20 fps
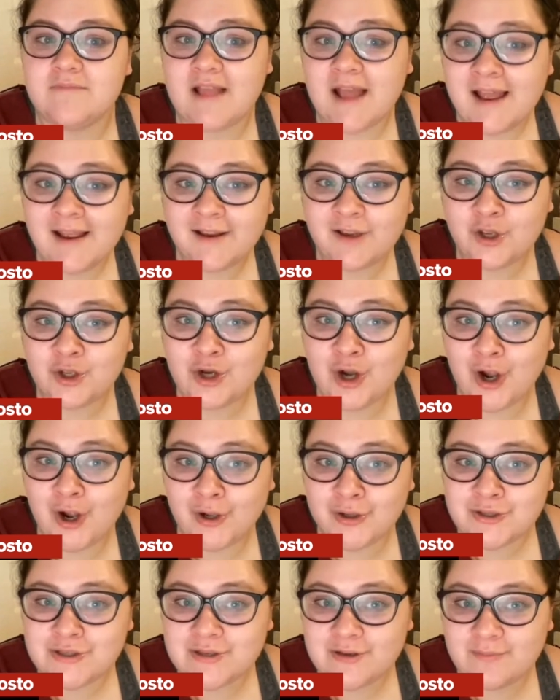that could
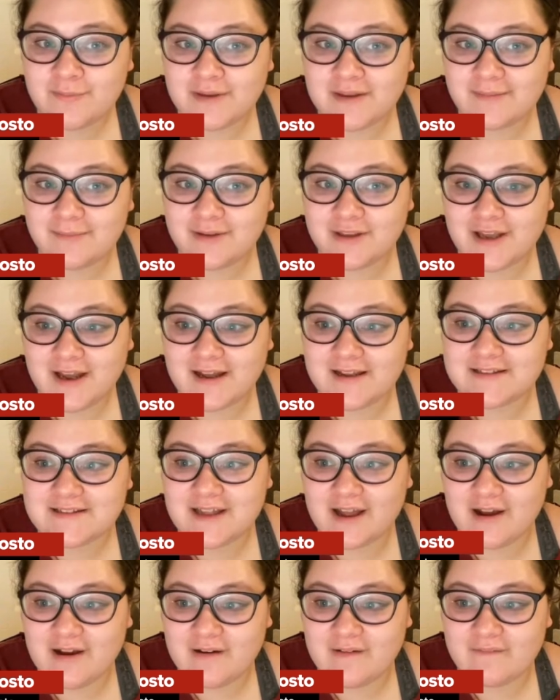also be
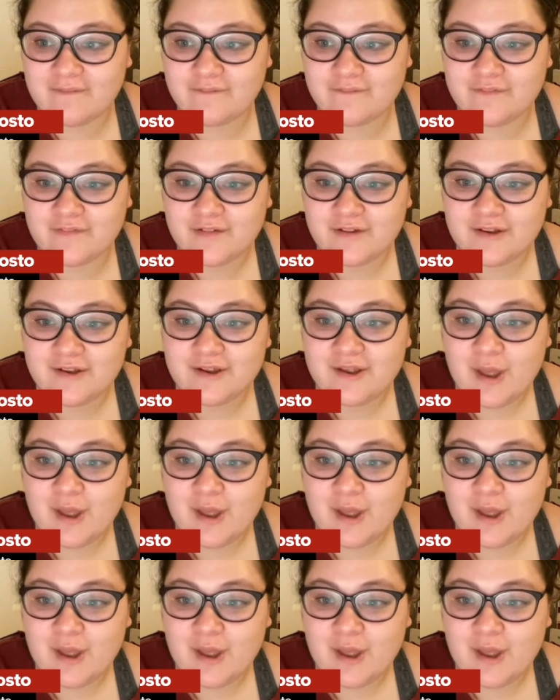because of